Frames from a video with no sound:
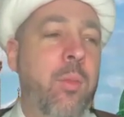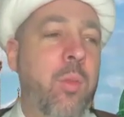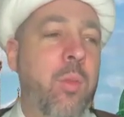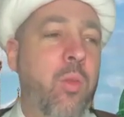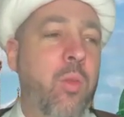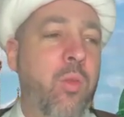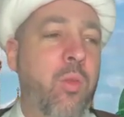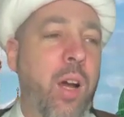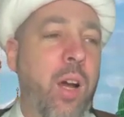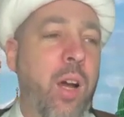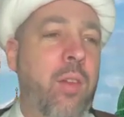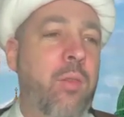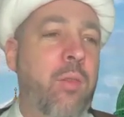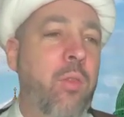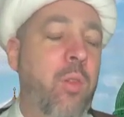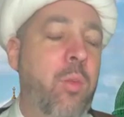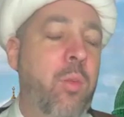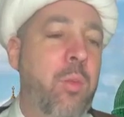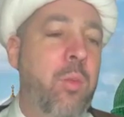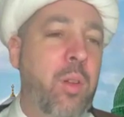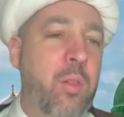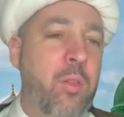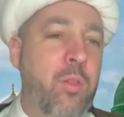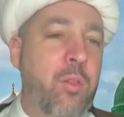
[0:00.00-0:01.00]
provide
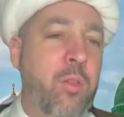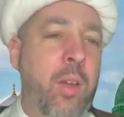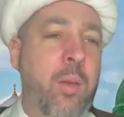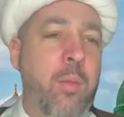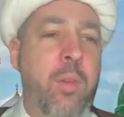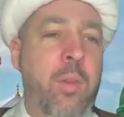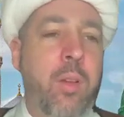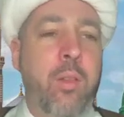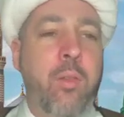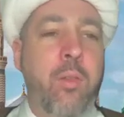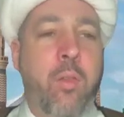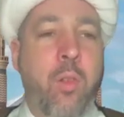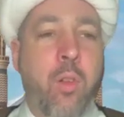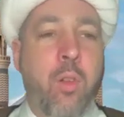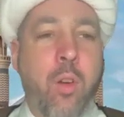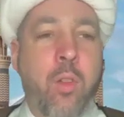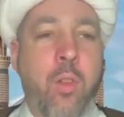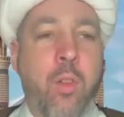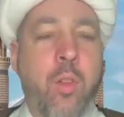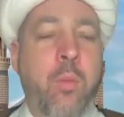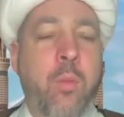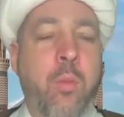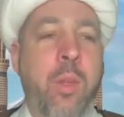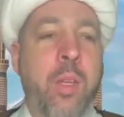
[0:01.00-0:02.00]
from their family for
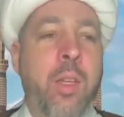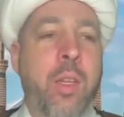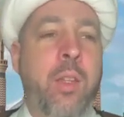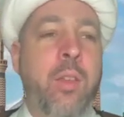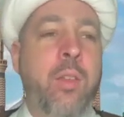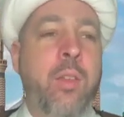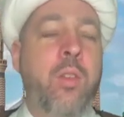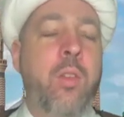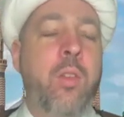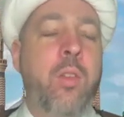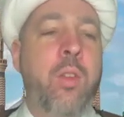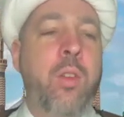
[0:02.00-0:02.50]
other means,